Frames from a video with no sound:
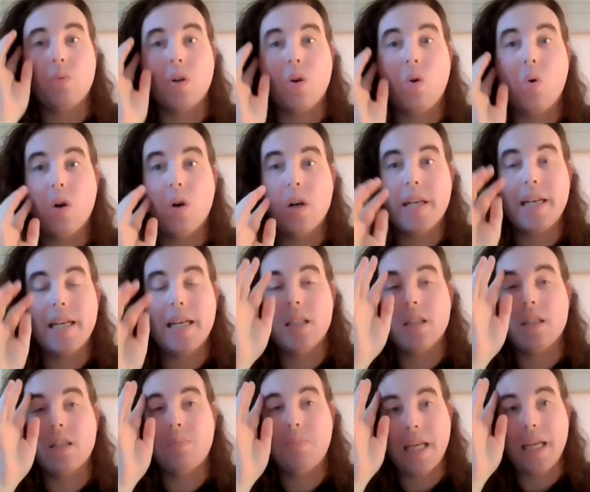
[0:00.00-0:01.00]
recorded and
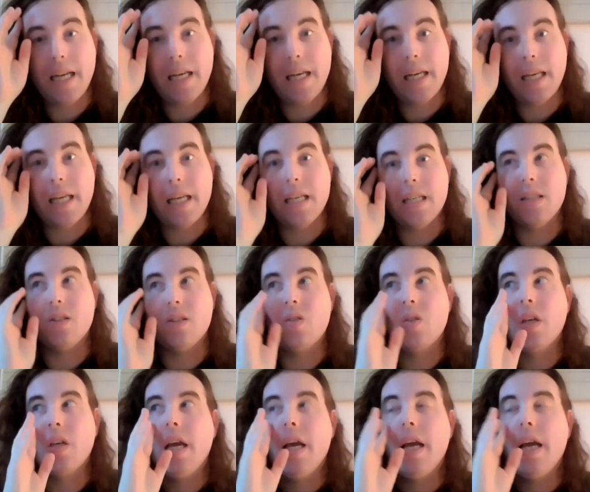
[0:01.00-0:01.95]
displayed is